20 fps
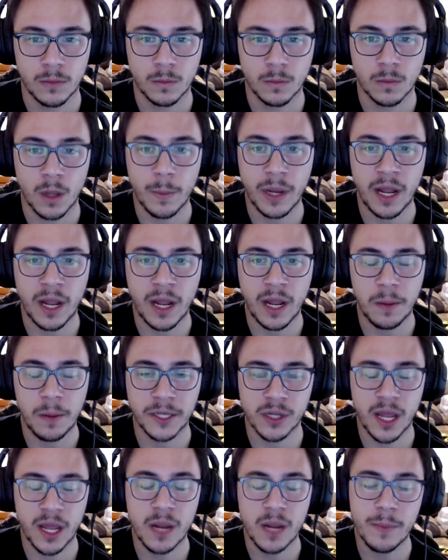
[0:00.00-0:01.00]
I
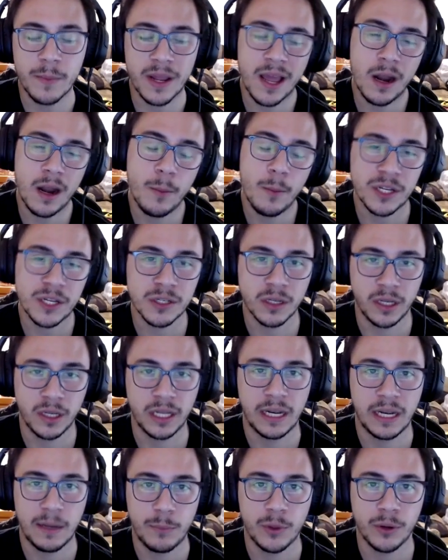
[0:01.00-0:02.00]
mean, animation
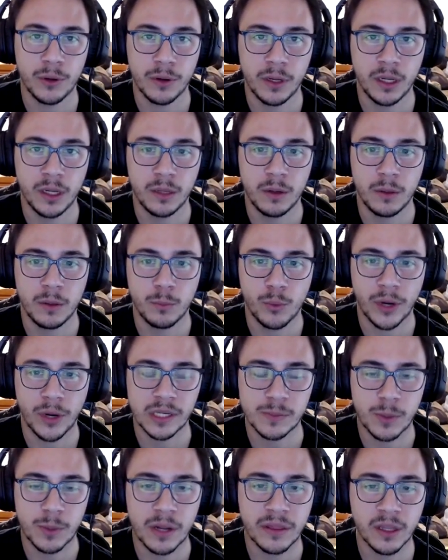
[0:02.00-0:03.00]
gets up there in price,
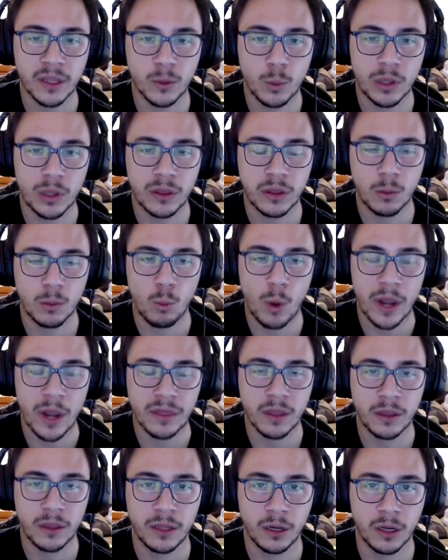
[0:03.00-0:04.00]
but I think with the way
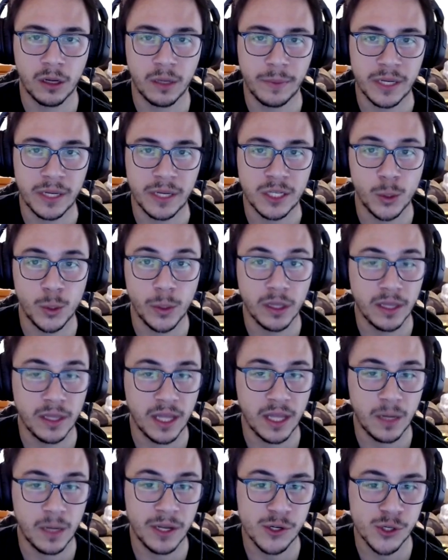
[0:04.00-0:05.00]
that they're going to be doing the
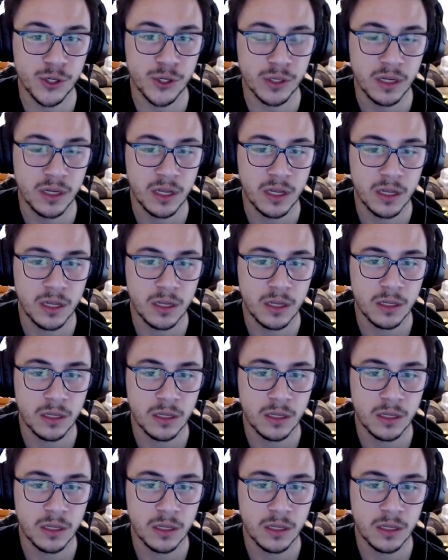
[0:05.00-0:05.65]
animation,